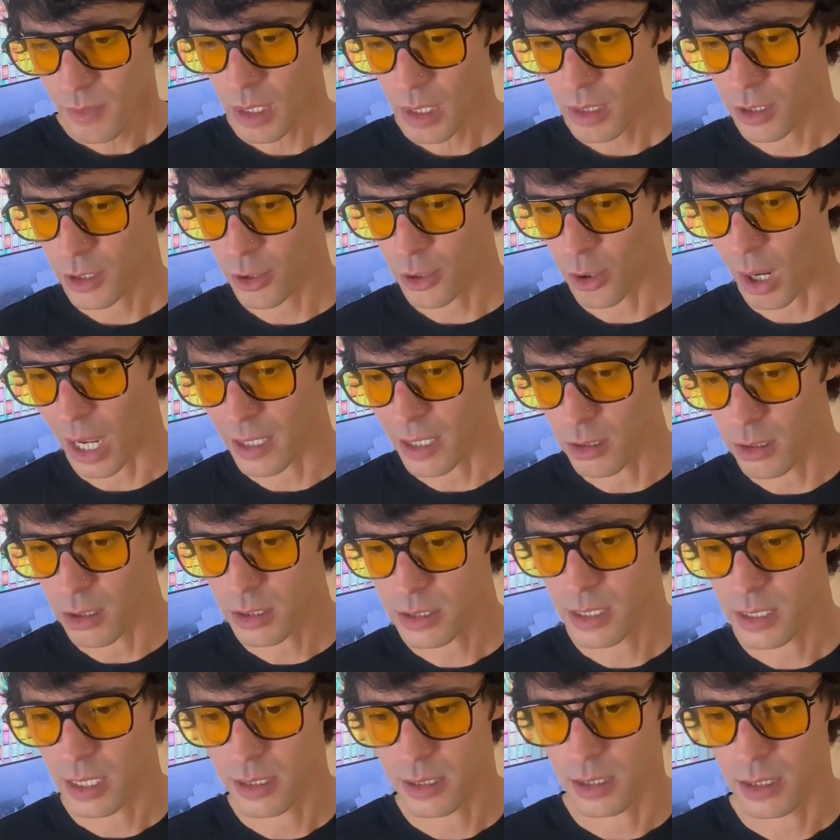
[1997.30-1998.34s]
you know, I looked
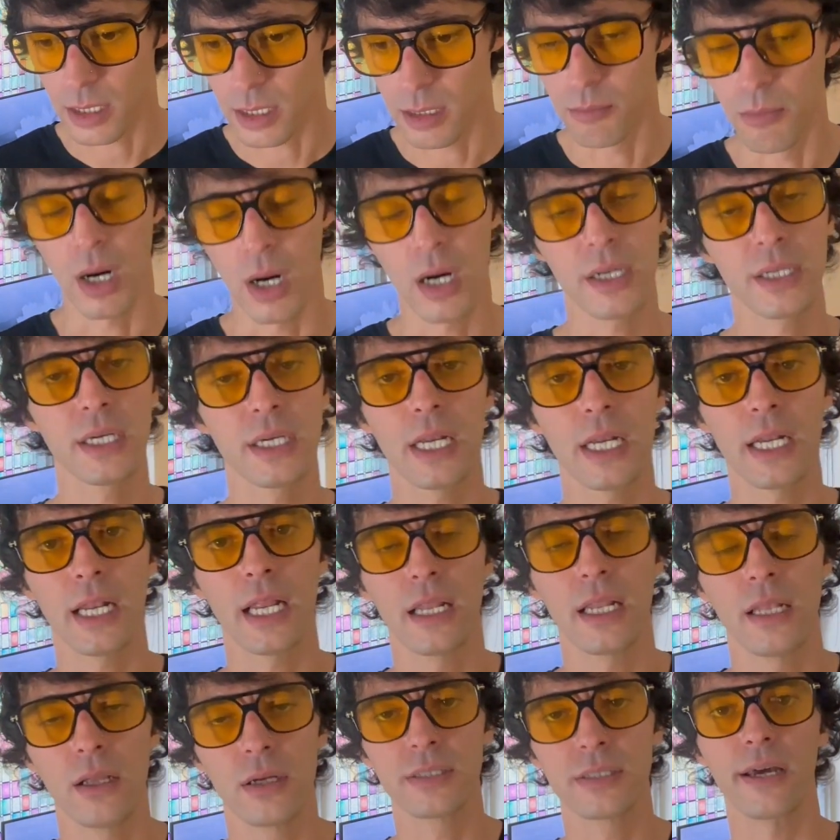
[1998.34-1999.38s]
at the market and I
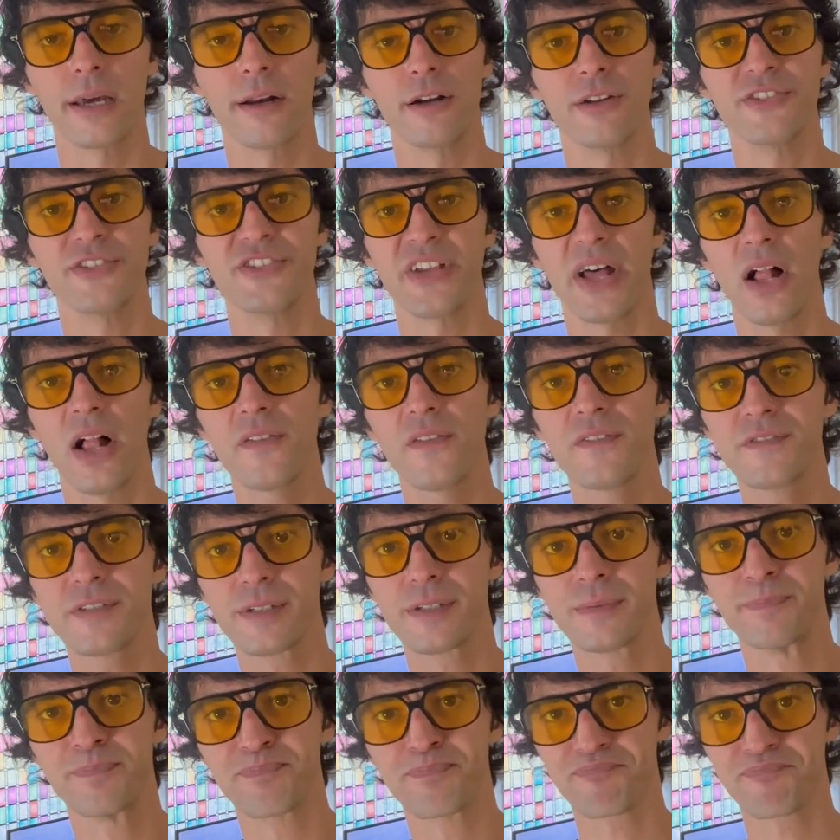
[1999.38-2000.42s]
looked at ourselves
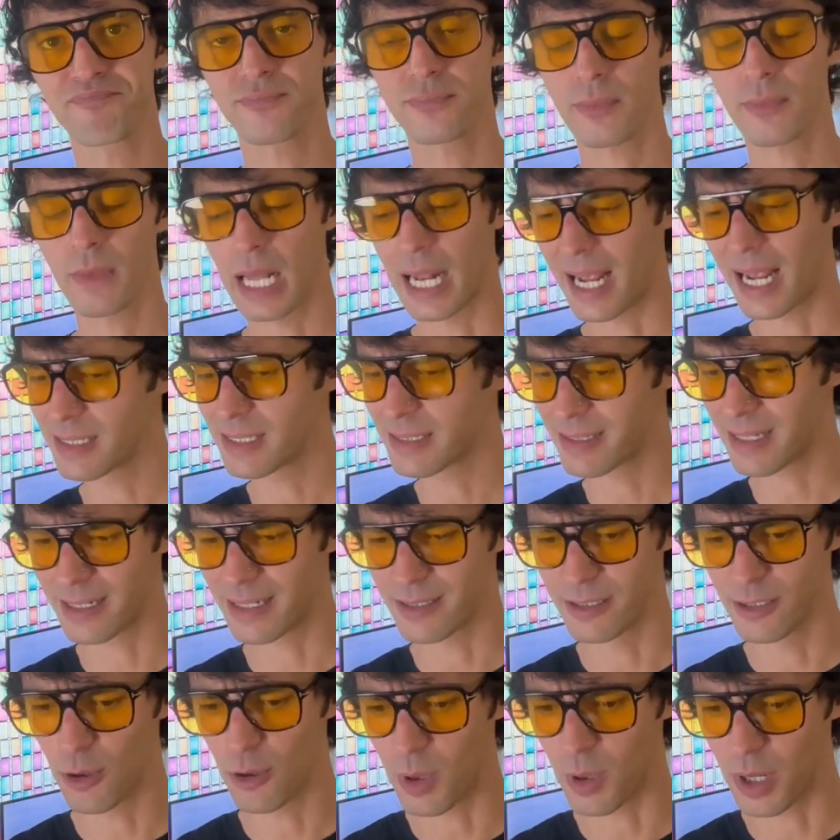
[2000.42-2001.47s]
and I said, you
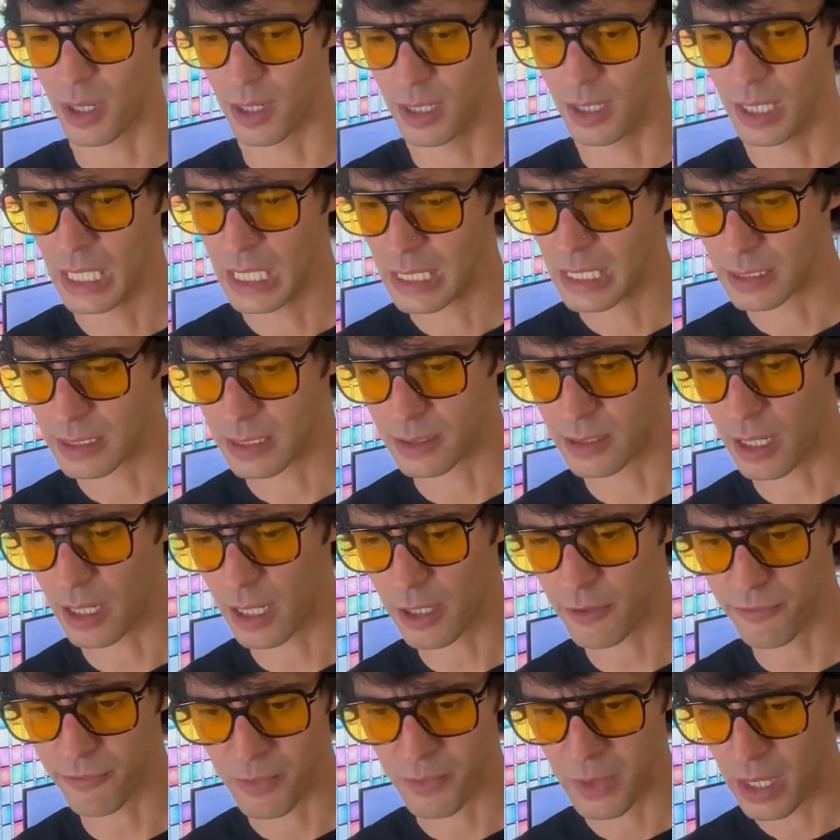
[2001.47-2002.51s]
know what? There's a ton
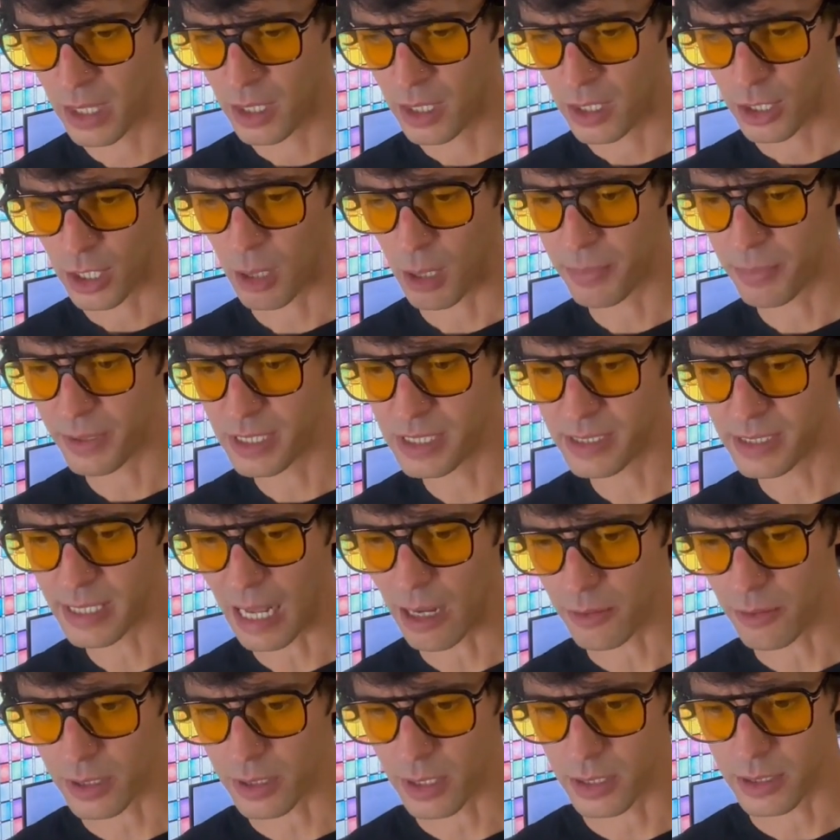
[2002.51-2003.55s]
of companies
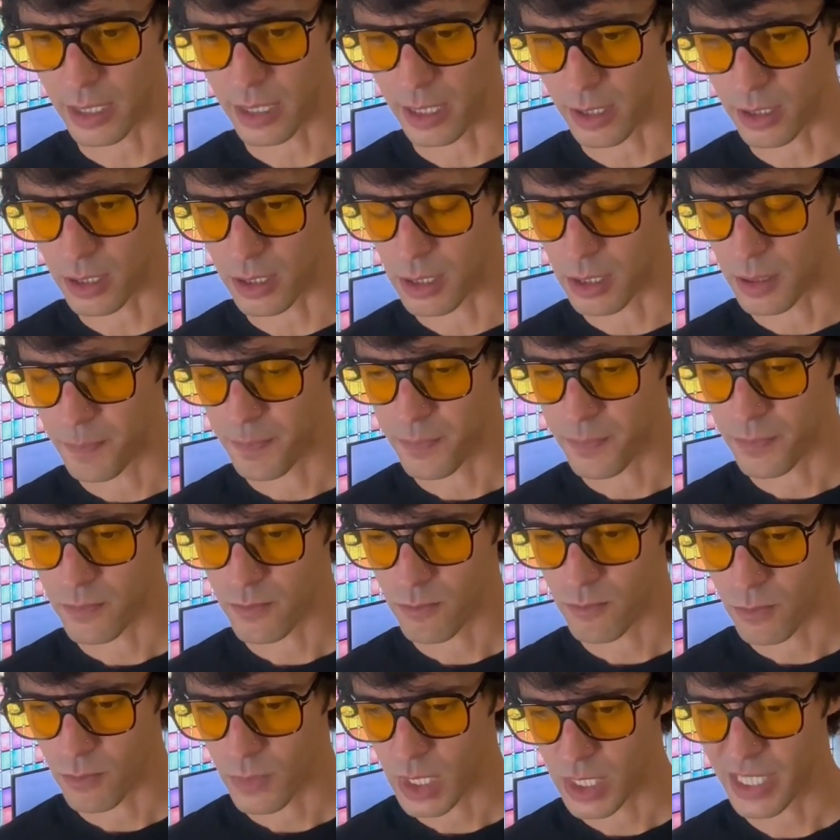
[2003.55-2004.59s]
out there that are
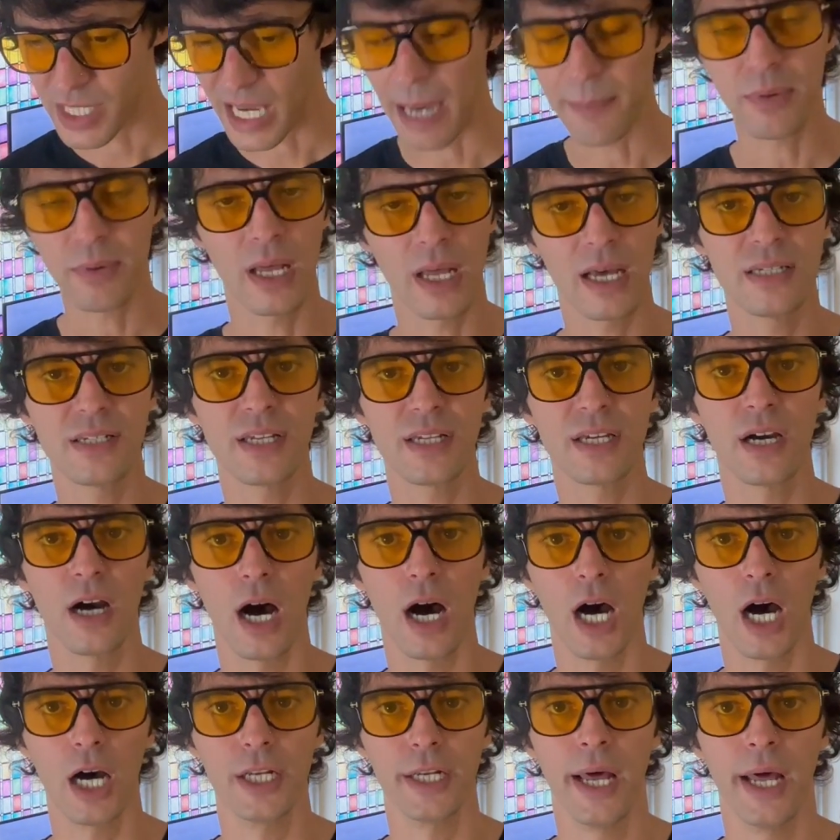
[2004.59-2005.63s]
capitalizing
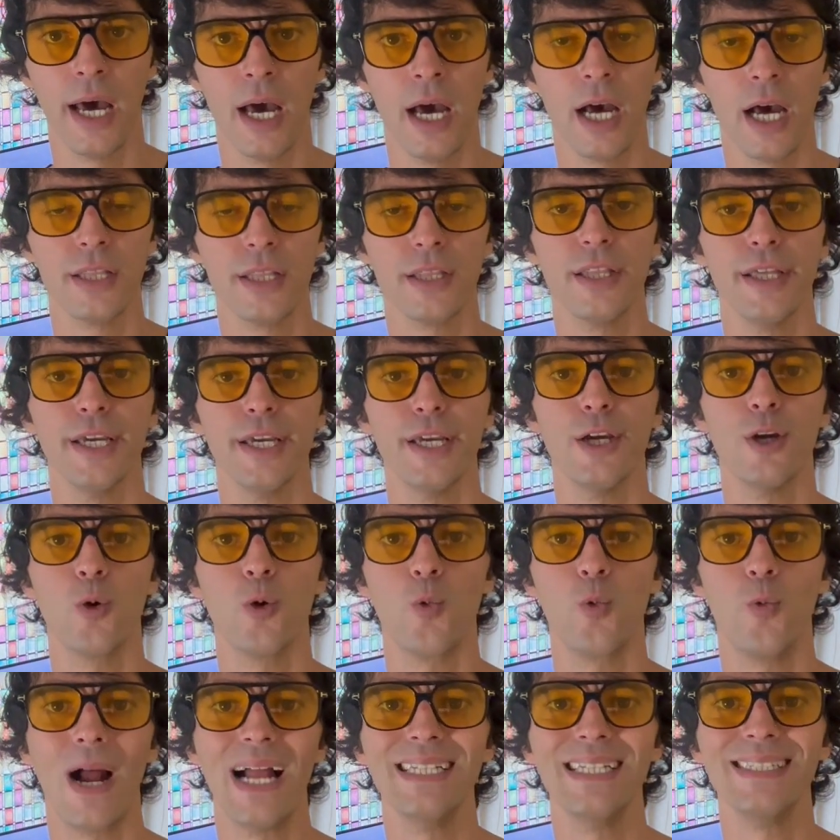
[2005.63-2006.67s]
on the
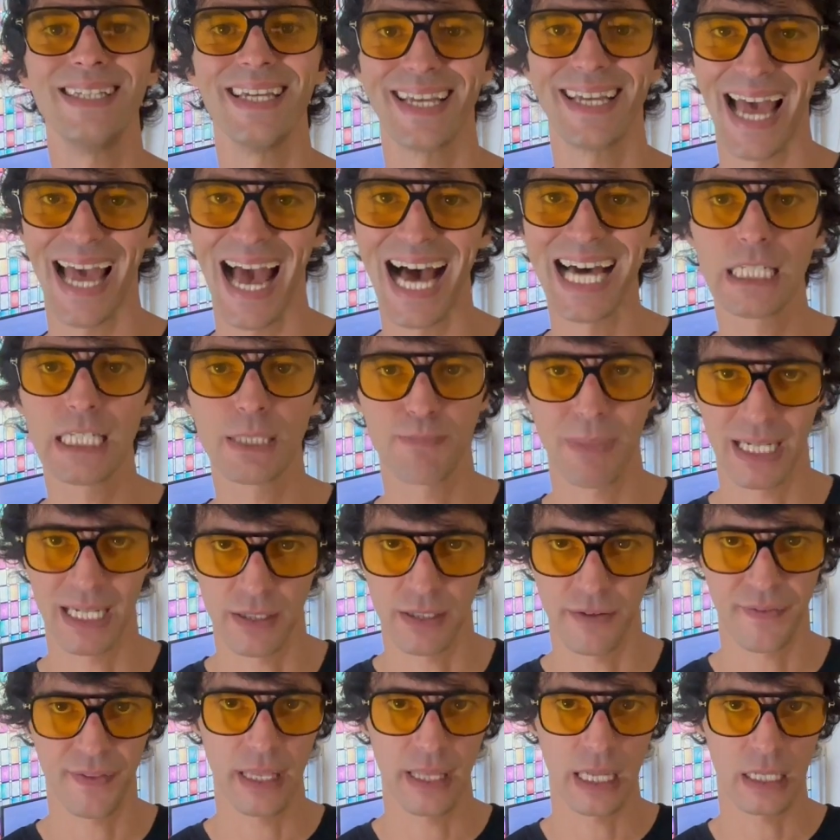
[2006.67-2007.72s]
renting aspect
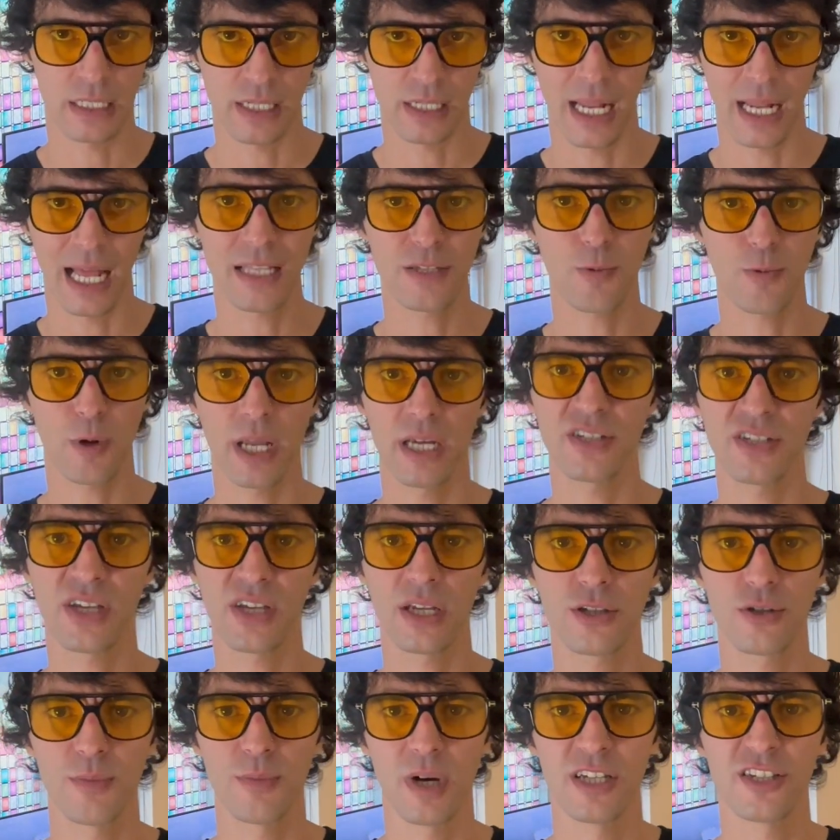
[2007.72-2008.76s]
of things. And that's when I said
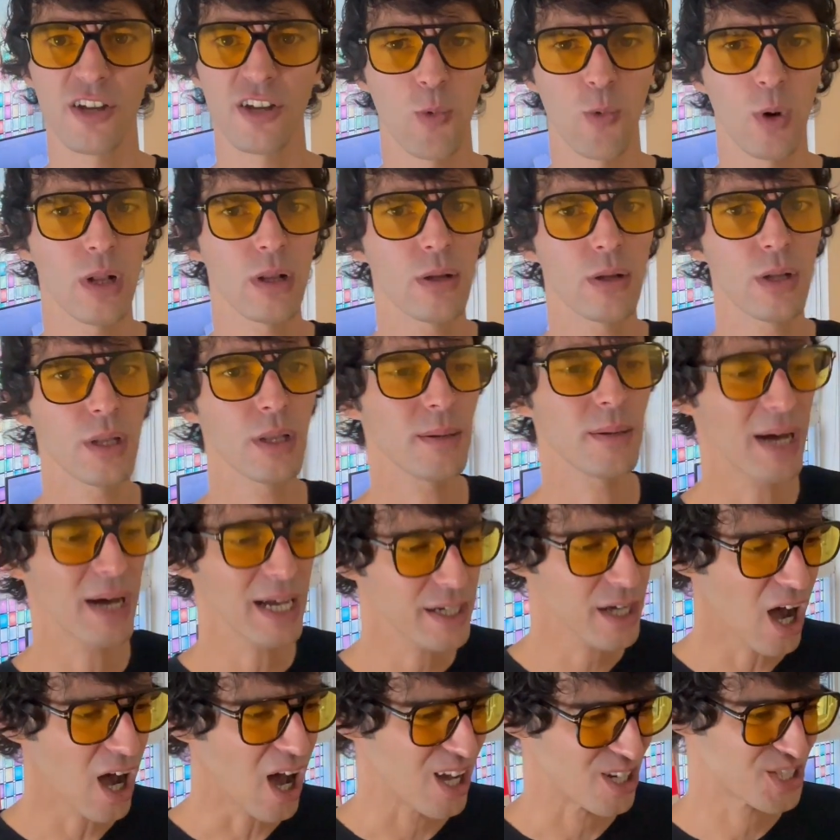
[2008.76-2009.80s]
to myself, well, my
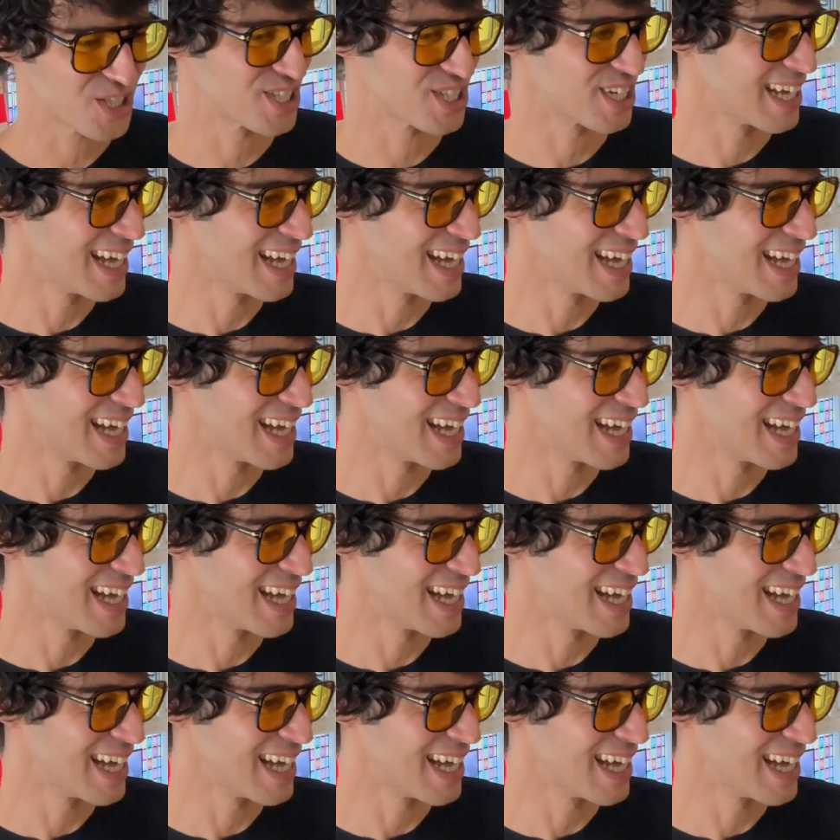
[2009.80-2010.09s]
gosh,